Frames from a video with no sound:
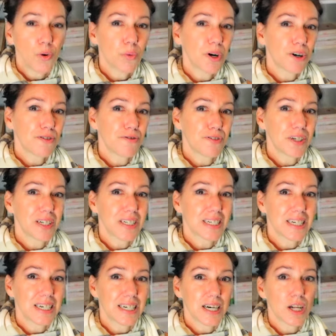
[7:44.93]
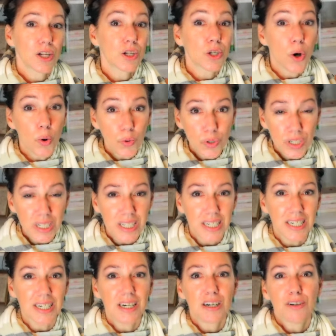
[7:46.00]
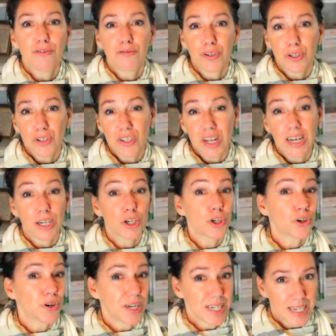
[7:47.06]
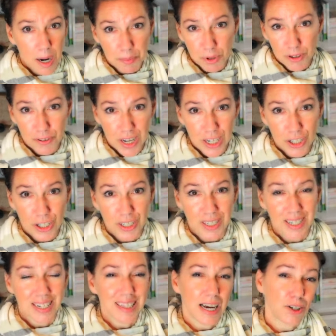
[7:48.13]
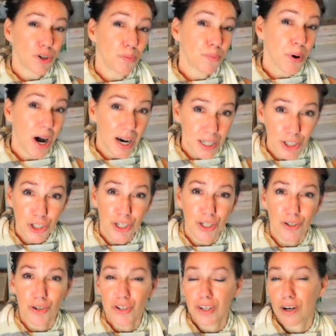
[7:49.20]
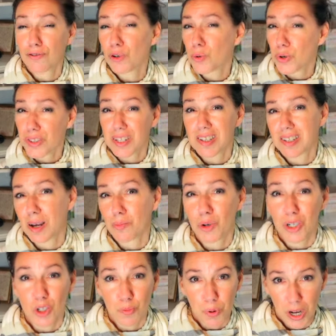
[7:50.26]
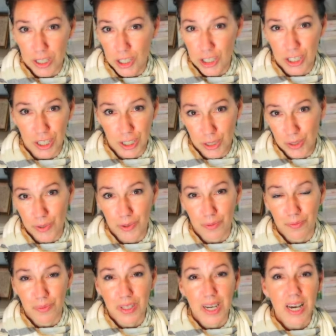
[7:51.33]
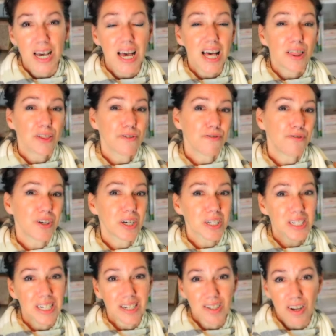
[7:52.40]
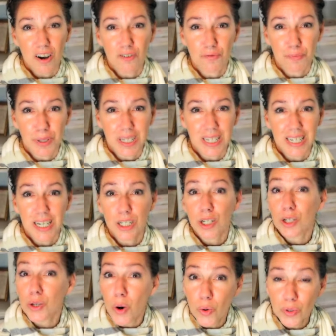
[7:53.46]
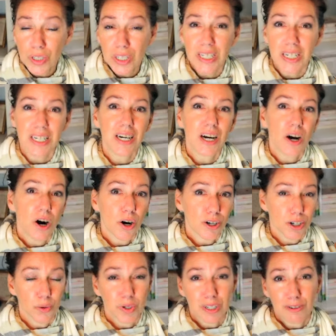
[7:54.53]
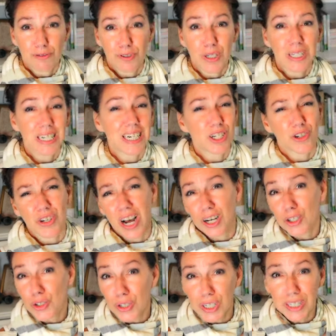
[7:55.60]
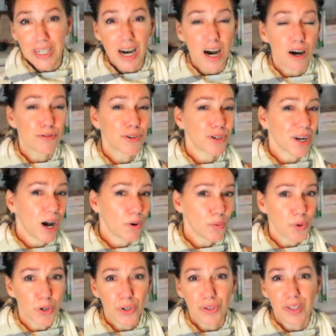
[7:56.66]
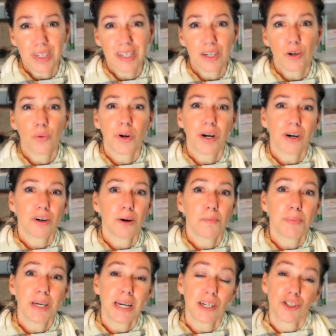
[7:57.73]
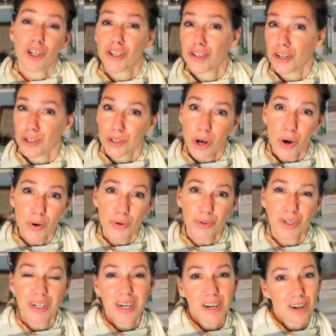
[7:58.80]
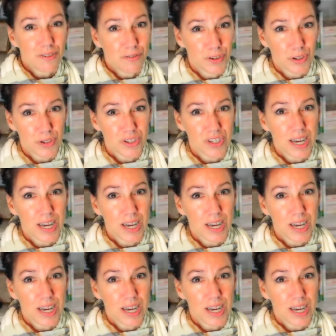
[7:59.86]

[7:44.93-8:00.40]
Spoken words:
where feeling lonely feels like you're in deprivation, that you're punishing yourself or that someone is punishing you. The feelings of being lonely are going to feel like you're not good enough, you're not worthy, where being just alone feels